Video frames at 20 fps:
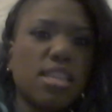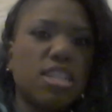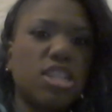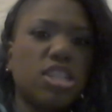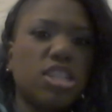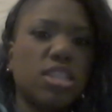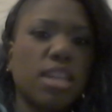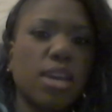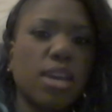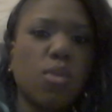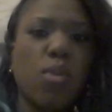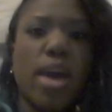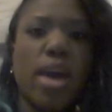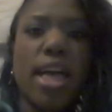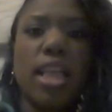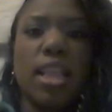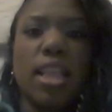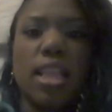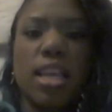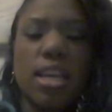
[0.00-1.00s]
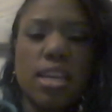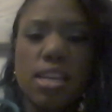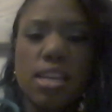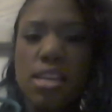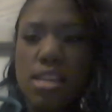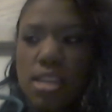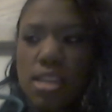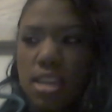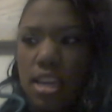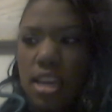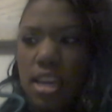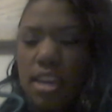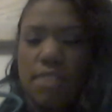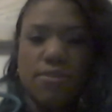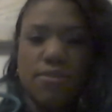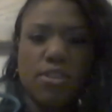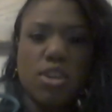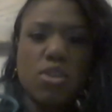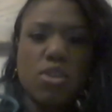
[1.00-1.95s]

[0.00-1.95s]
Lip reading: she's like, well, if